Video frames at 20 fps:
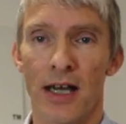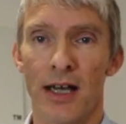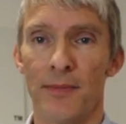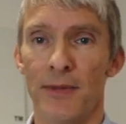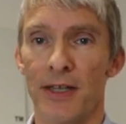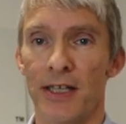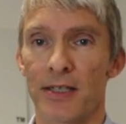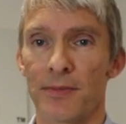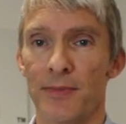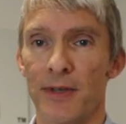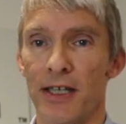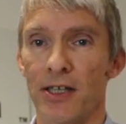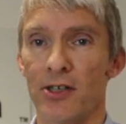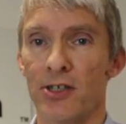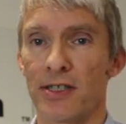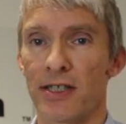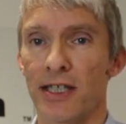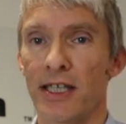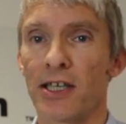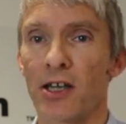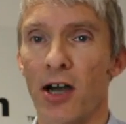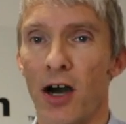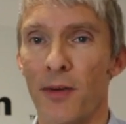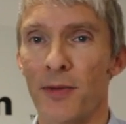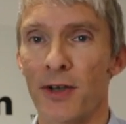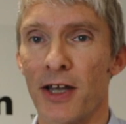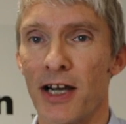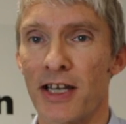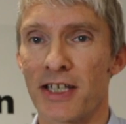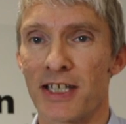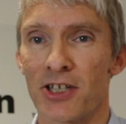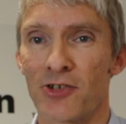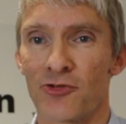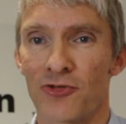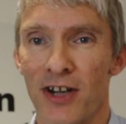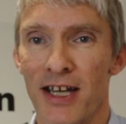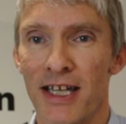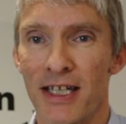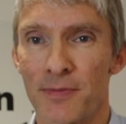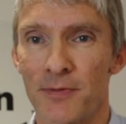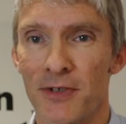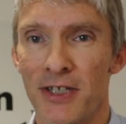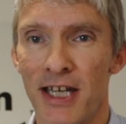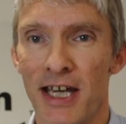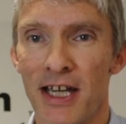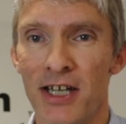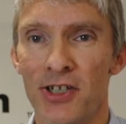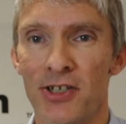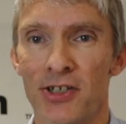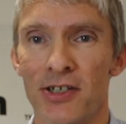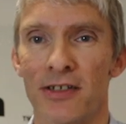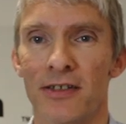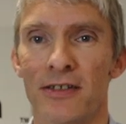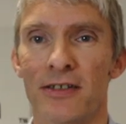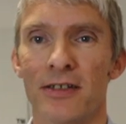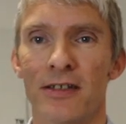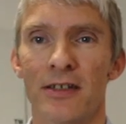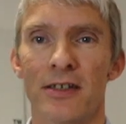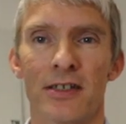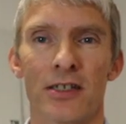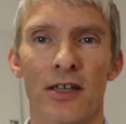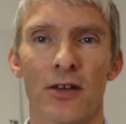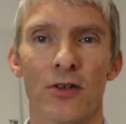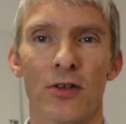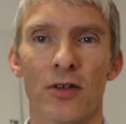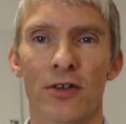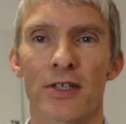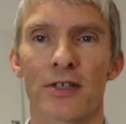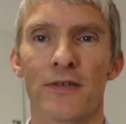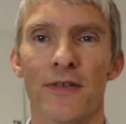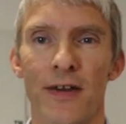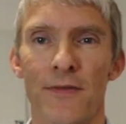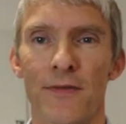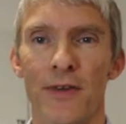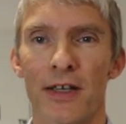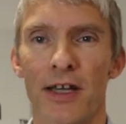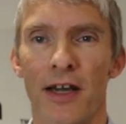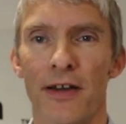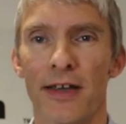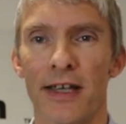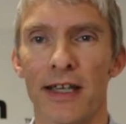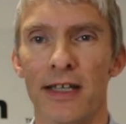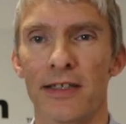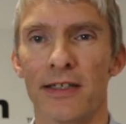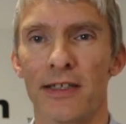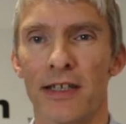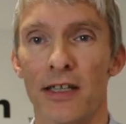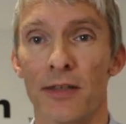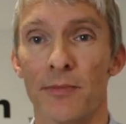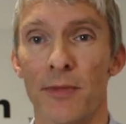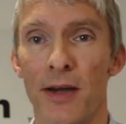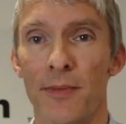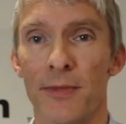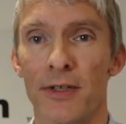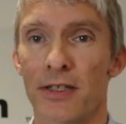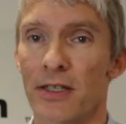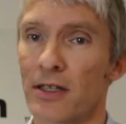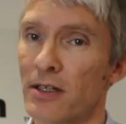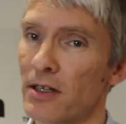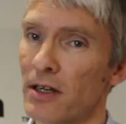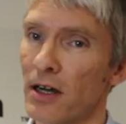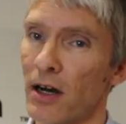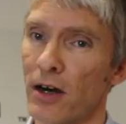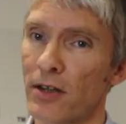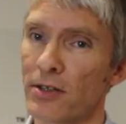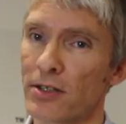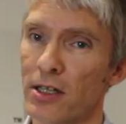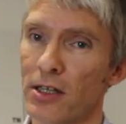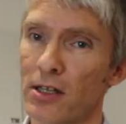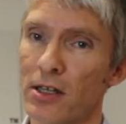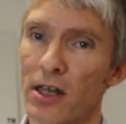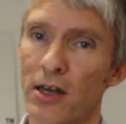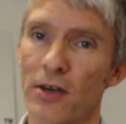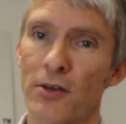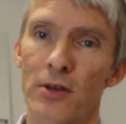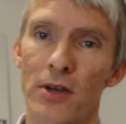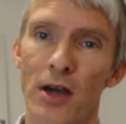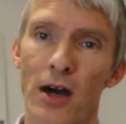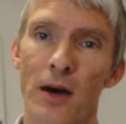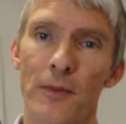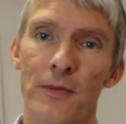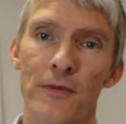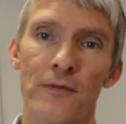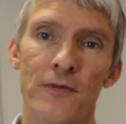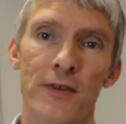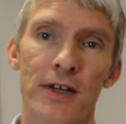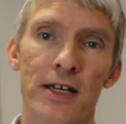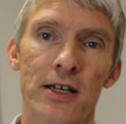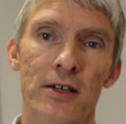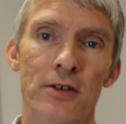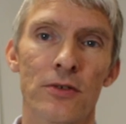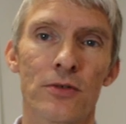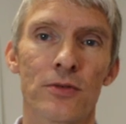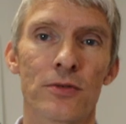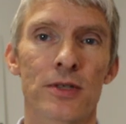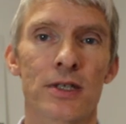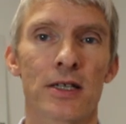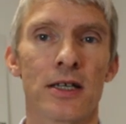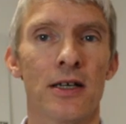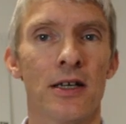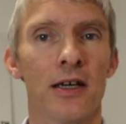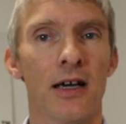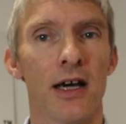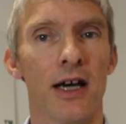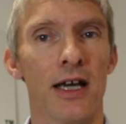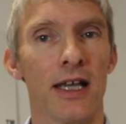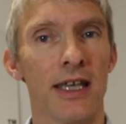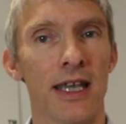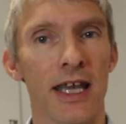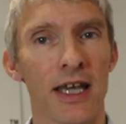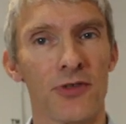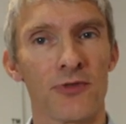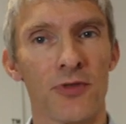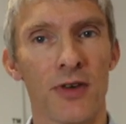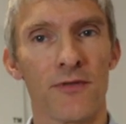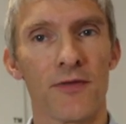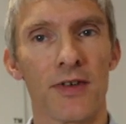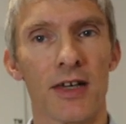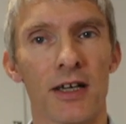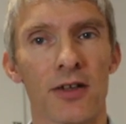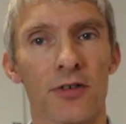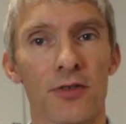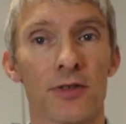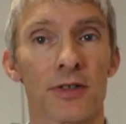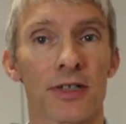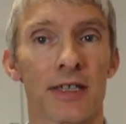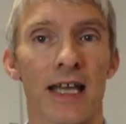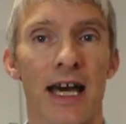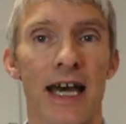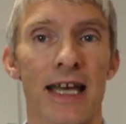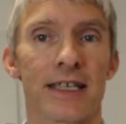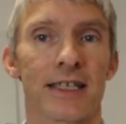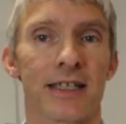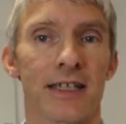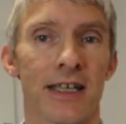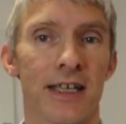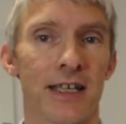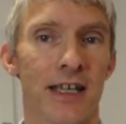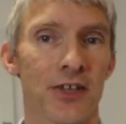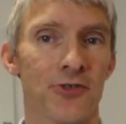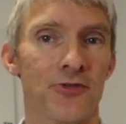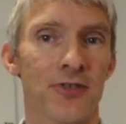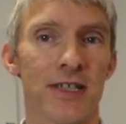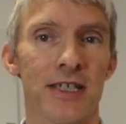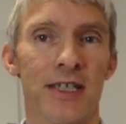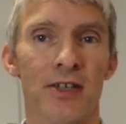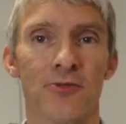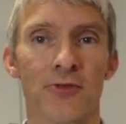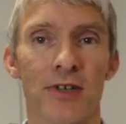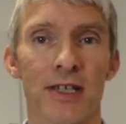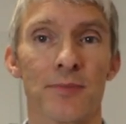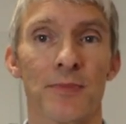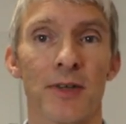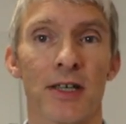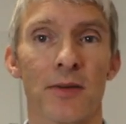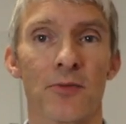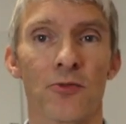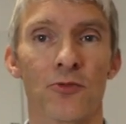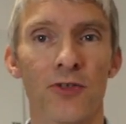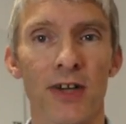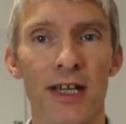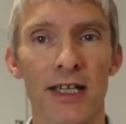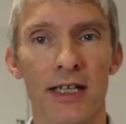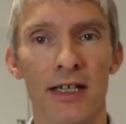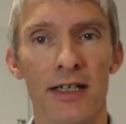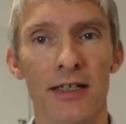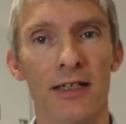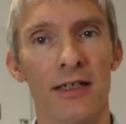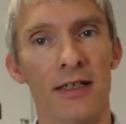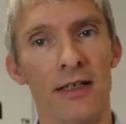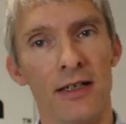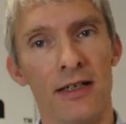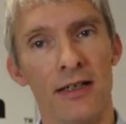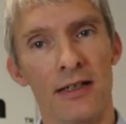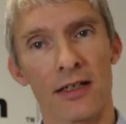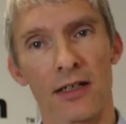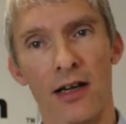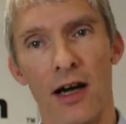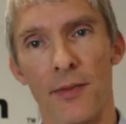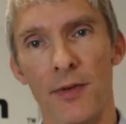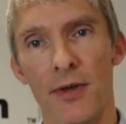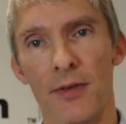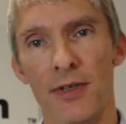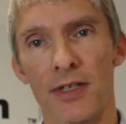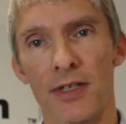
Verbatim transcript: It needs to be decarbonising transportation. So lots of effort going in at the moment onto low carbon vehicles, electric vehicles, and as the electricity grids become greener, the carbon